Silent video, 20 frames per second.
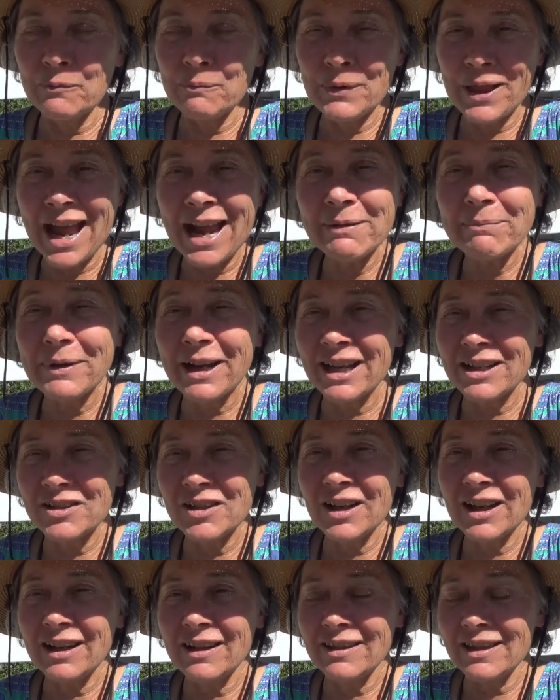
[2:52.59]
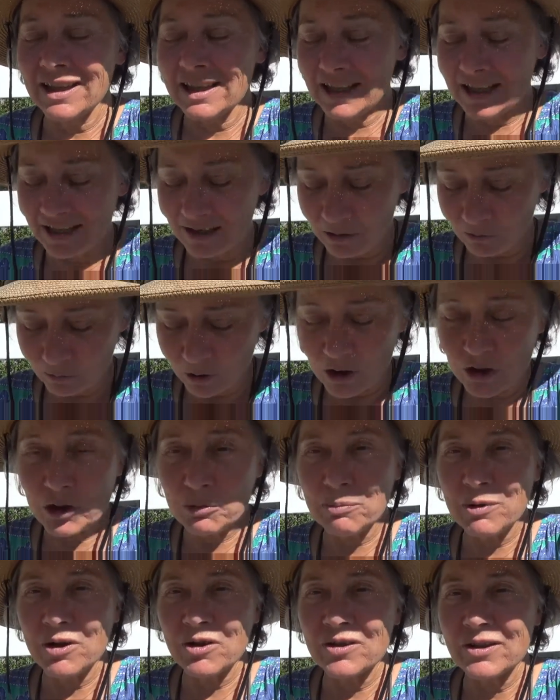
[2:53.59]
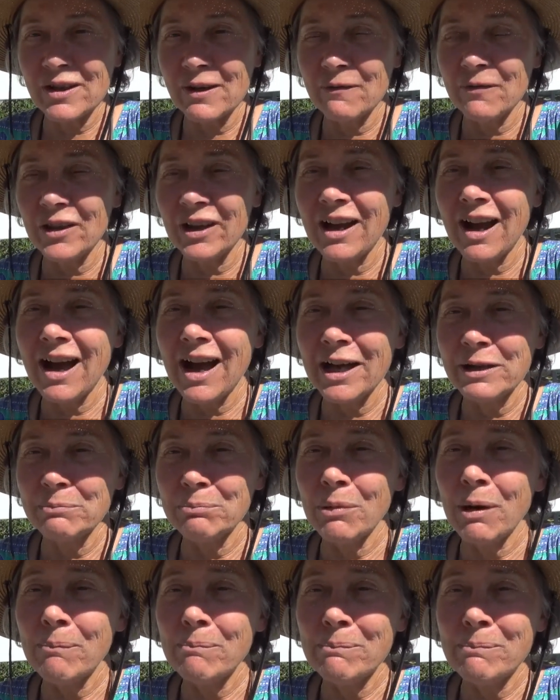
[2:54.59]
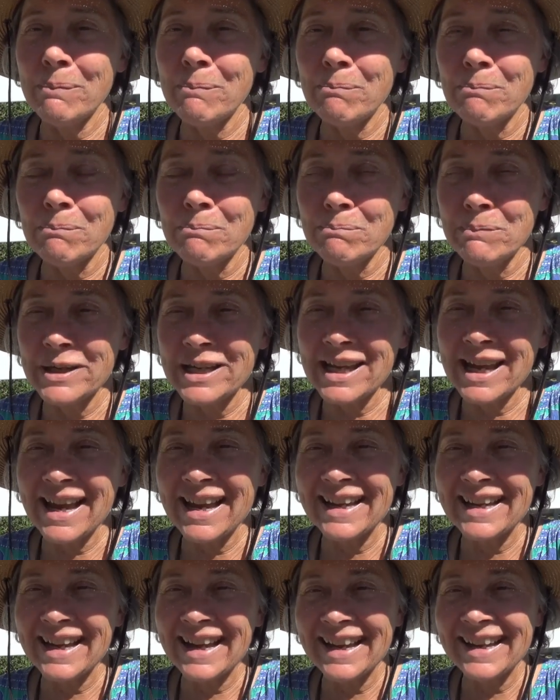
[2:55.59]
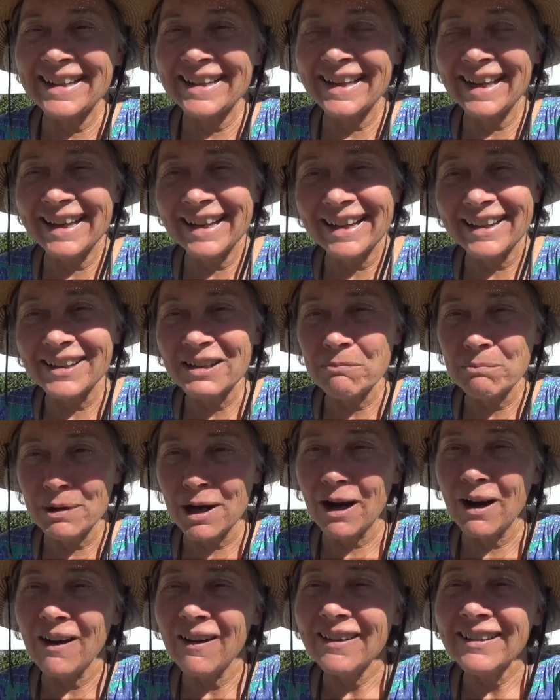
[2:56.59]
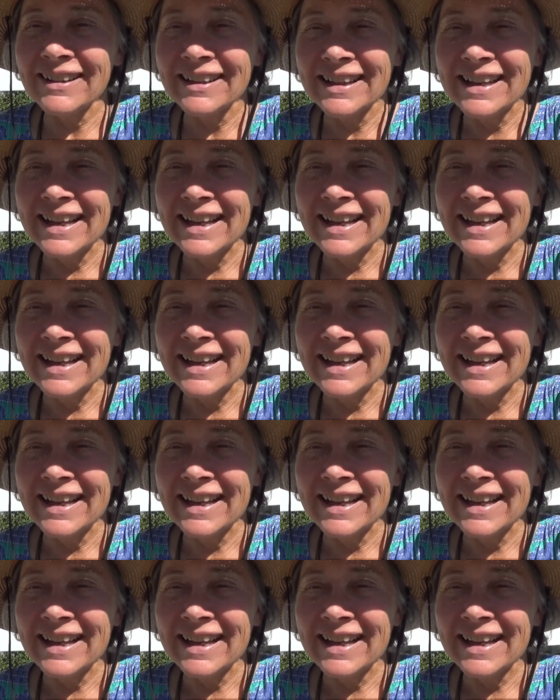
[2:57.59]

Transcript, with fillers: black magic, the uh, worshippers of the god B-A-A-L, Baal,